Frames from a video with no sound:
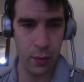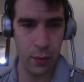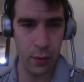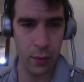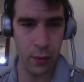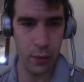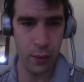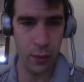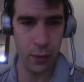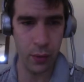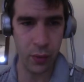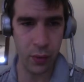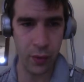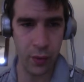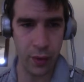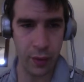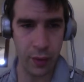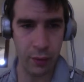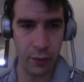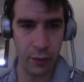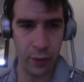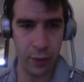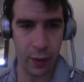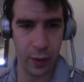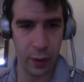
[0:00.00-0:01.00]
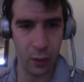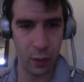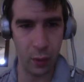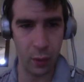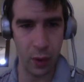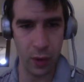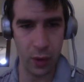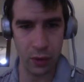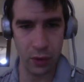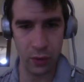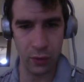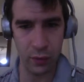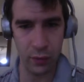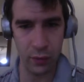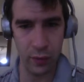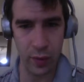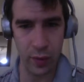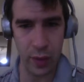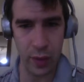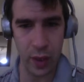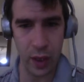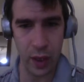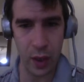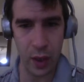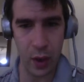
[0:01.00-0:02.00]
stuff like watch a
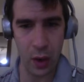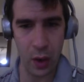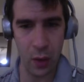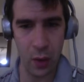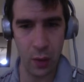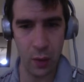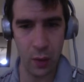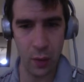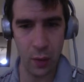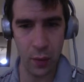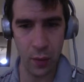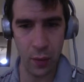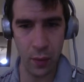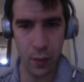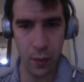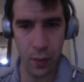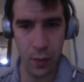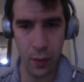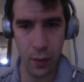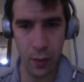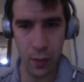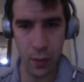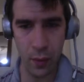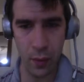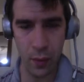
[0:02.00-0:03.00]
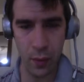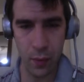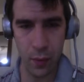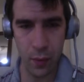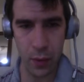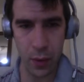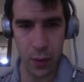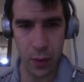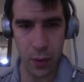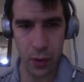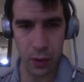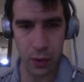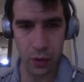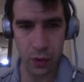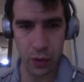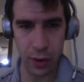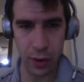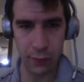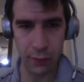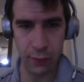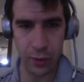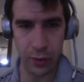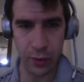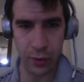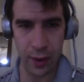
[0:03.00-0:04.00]
video. You could
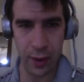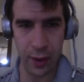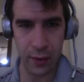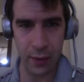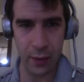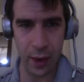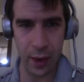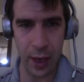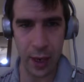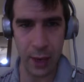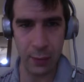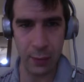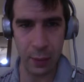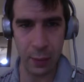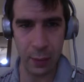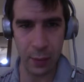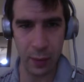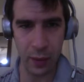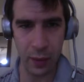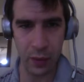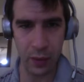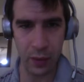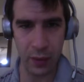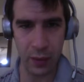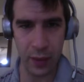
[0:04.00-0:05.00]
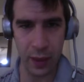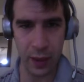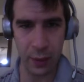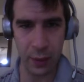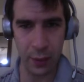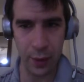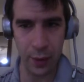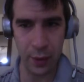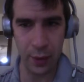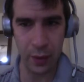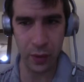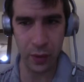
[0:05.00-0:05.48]
check the Hypermix Daily to